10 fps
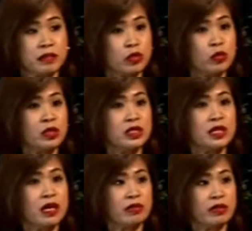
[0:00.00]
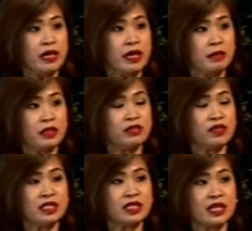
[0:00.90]
it was now renamed as
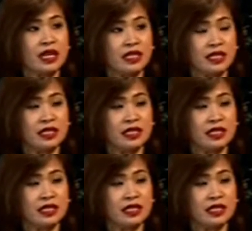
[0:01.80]
Vista Land,